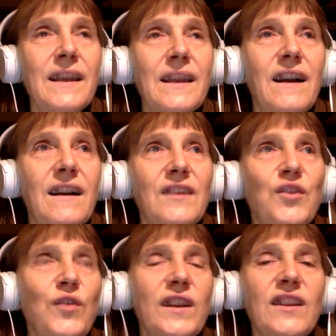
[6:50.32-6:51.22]

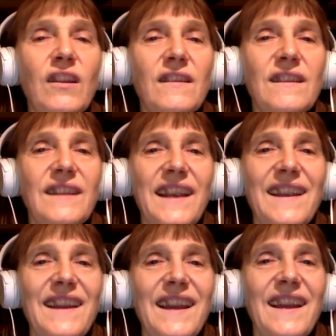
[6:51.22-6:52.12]
you cannot,
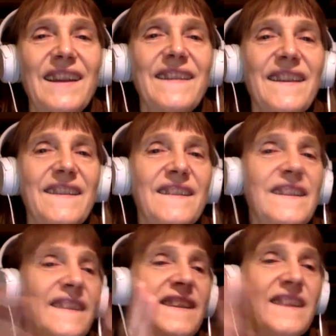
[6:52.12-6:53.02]
like, he says,
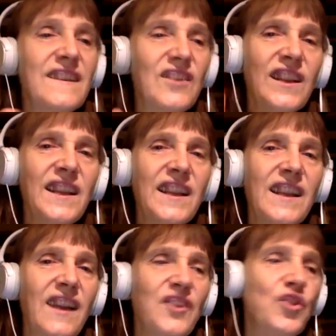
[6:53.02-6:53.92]
this is a
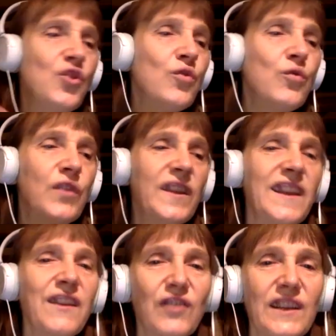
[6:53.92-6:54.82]
new
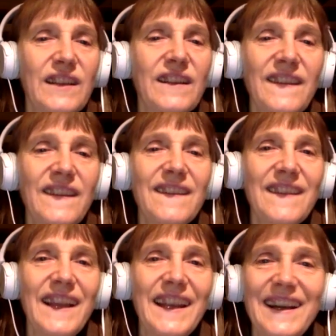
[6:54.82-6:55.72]
theory. This is
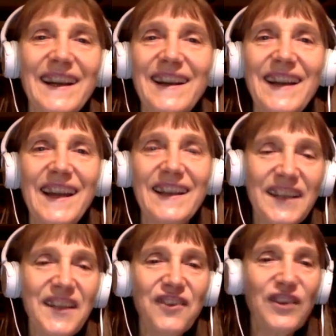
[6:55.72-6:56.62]
like a
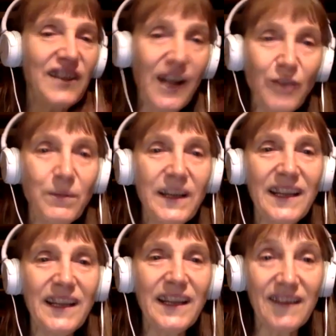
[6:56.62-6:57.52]
theory,
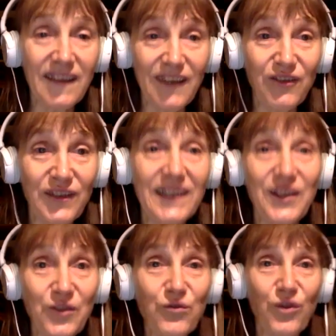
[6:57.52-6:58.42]
groundbreaking theory that
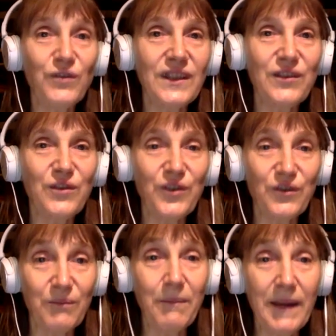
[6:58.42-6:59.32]
you wrote into
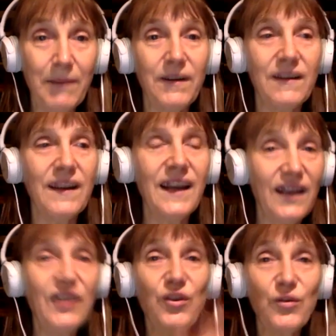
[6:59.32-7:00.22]
your paper,
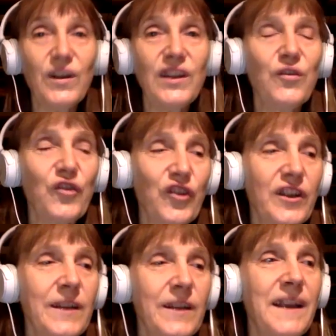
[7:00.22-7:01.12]
in your
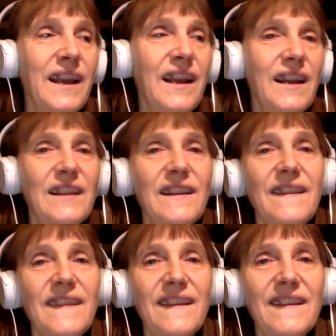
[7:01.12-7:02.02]
script. And he
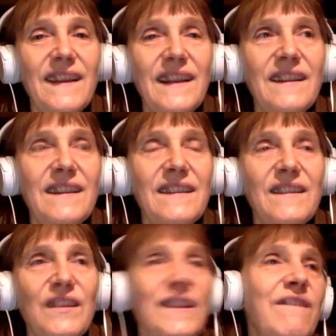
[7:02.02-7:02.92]
says, and
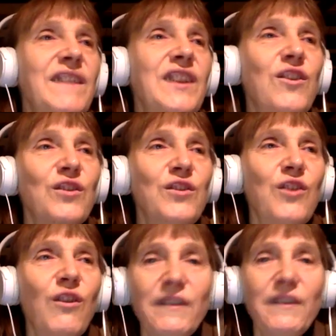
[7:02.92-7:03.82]
we don't
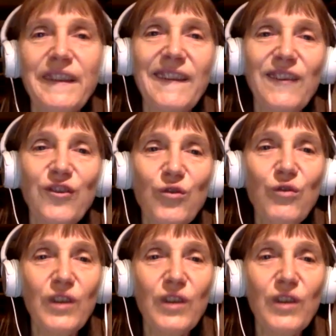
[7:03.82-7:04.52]
know if it's true or